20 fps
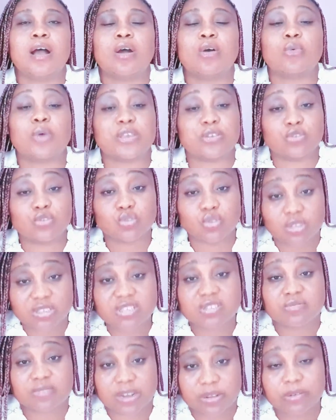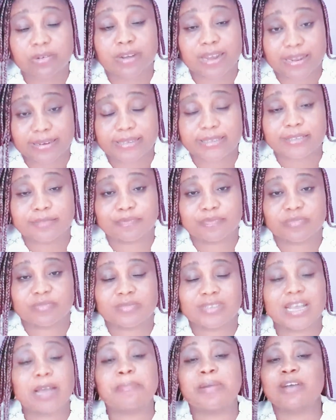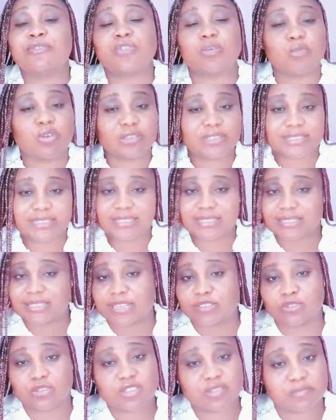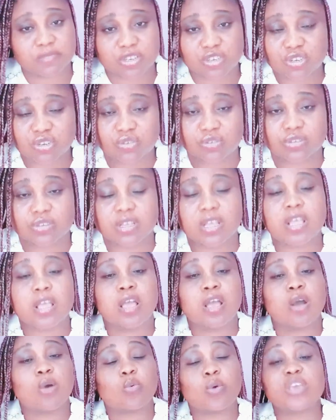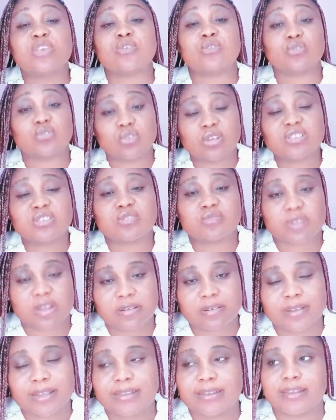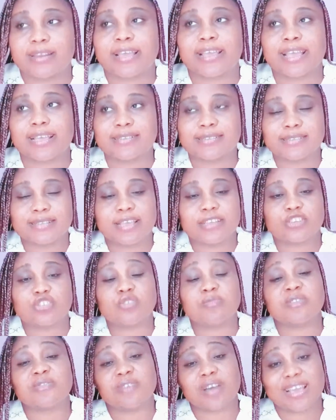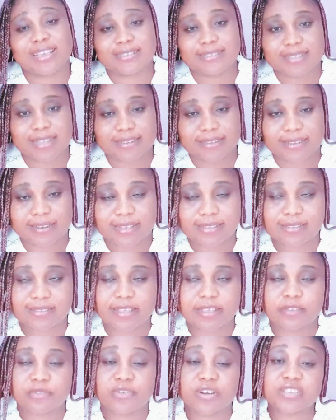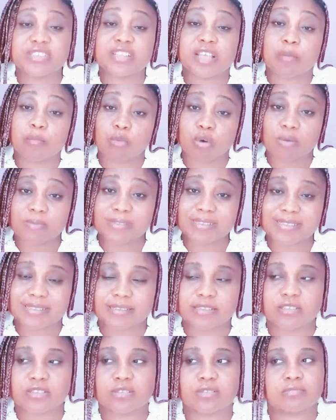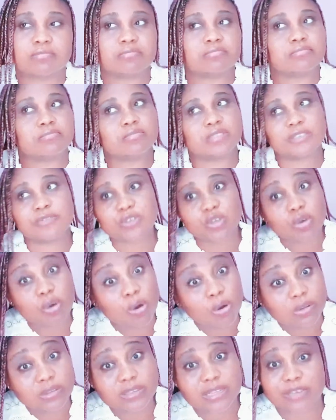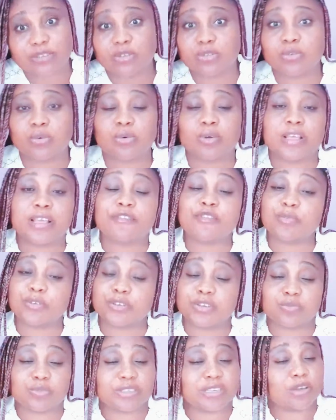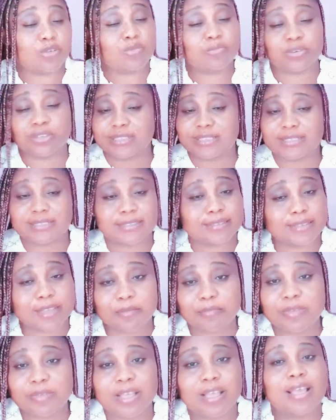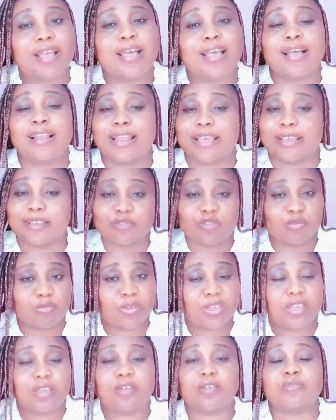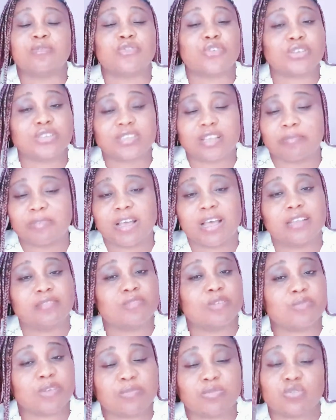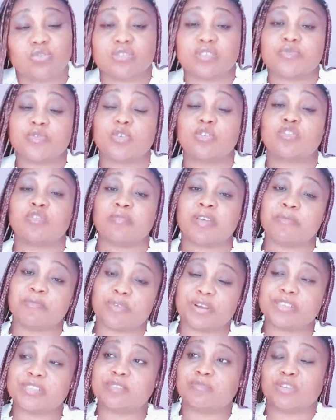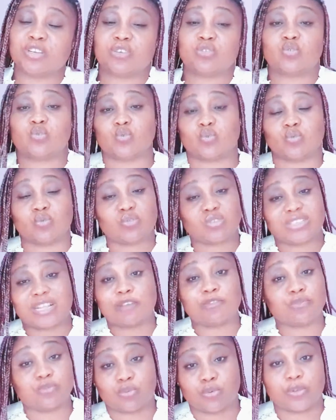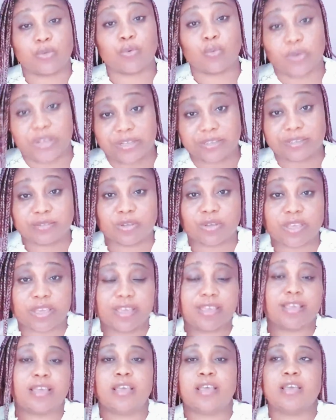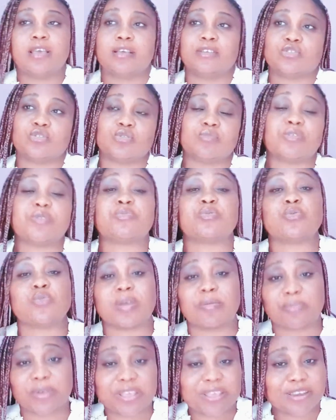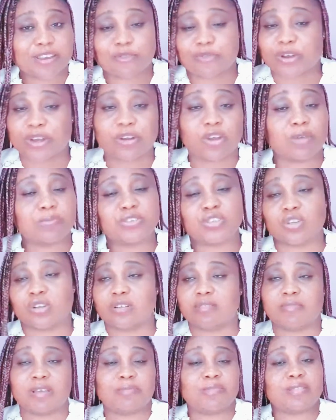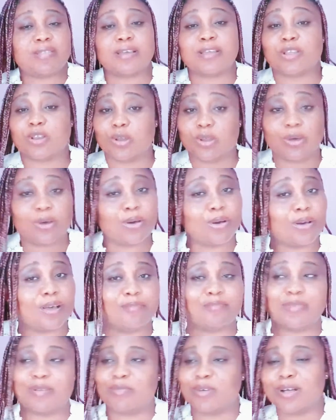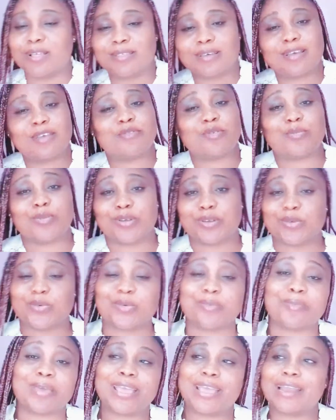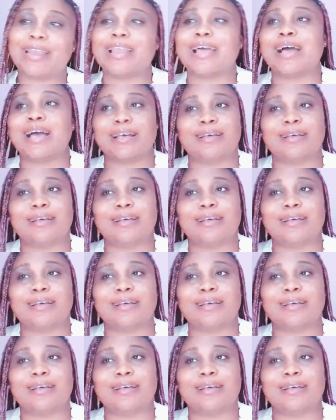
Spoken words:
when you nurse regularly. Apart from all these things I just mentioned, when you nurse regularly, like I said before I started, I said first time moms is difficult. I don't know, everybody with their own body system. Like for me, first time I had my baby, it was difficult for my breast milk to start flowing well. Okay, so people were bringing different options. My mother-in-law and my mother, everybody, women,